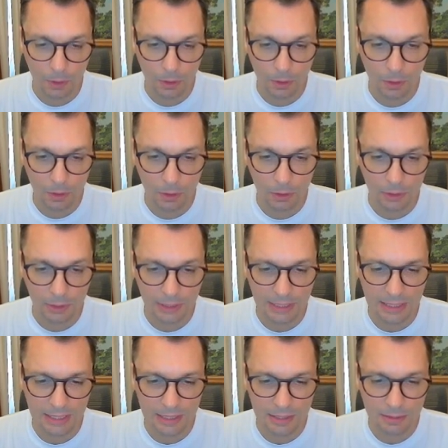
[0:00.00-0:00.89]

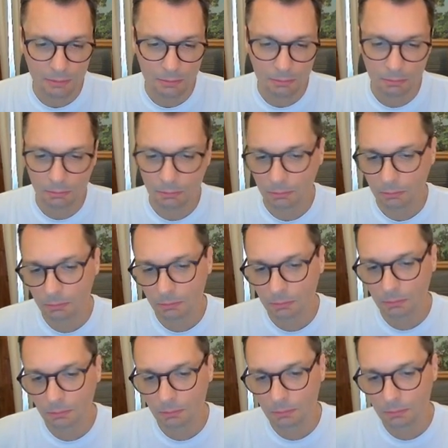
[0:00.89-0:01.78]
lien,
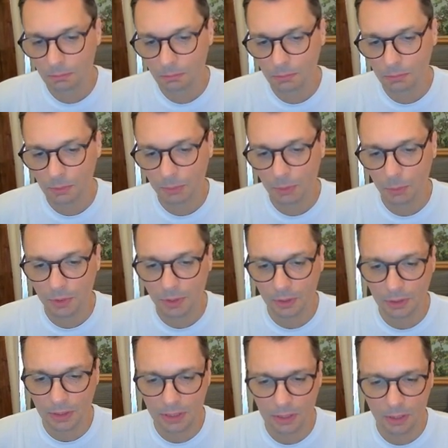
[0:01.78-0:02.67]
somebody with a
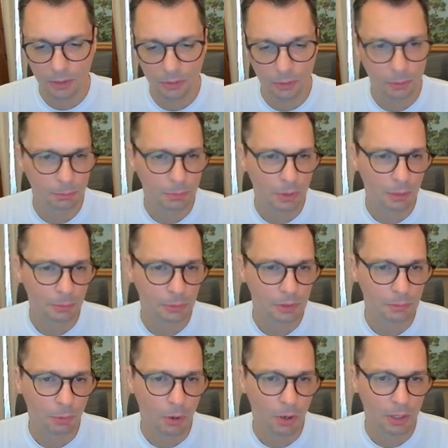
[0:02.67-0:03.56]
lien on their
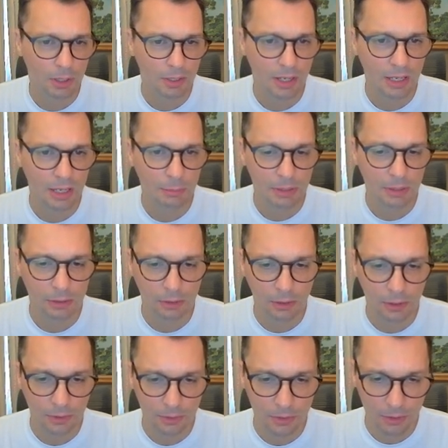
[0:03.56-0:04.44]
property. Park name in
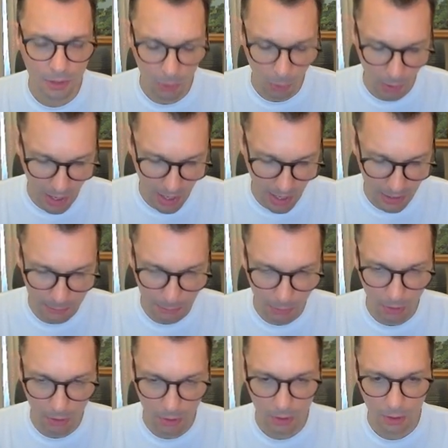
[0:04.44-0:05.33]
London, oh, Hyde
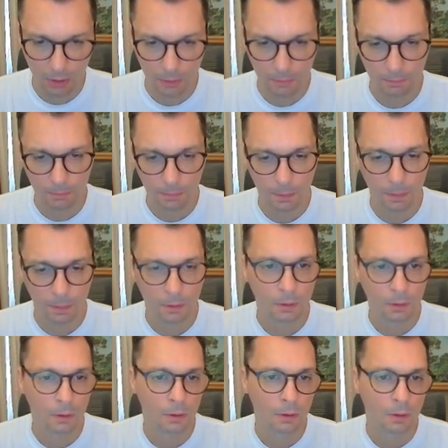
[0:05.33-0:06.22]
Park.
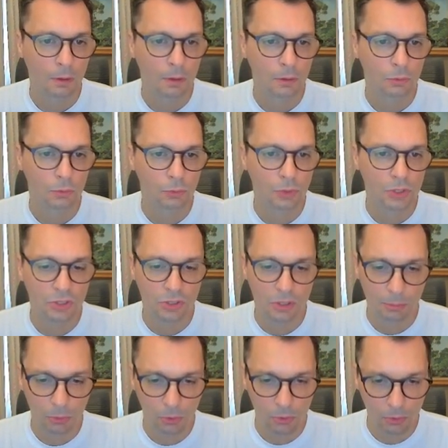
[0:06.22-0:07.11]

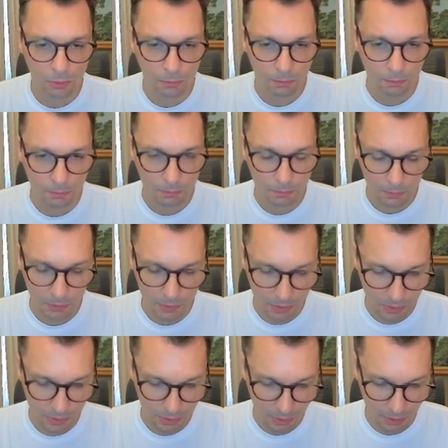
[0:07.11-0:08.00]
Reasonable,
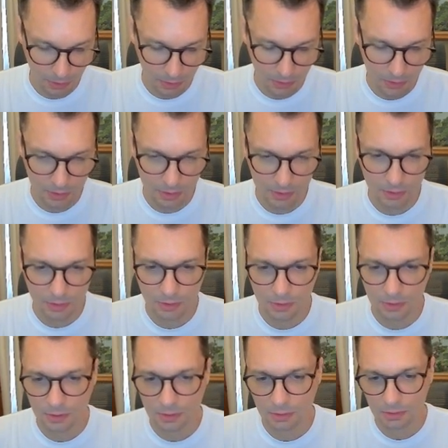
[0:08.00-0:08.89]

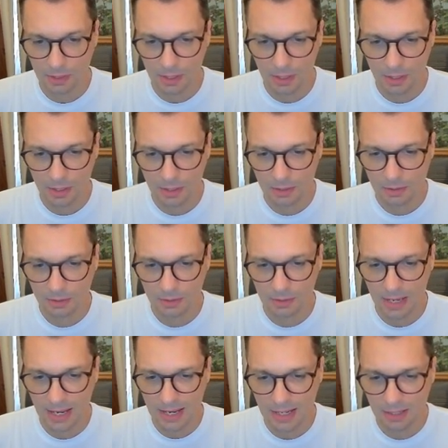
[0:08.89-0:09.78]

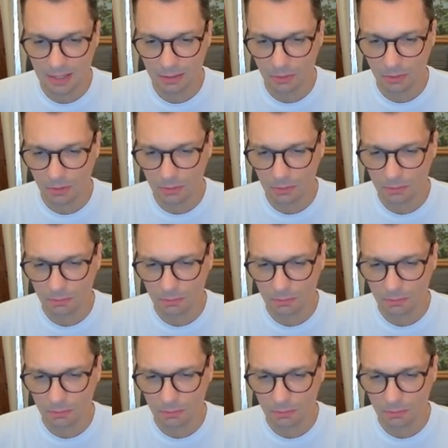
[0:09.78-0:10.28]
sane, or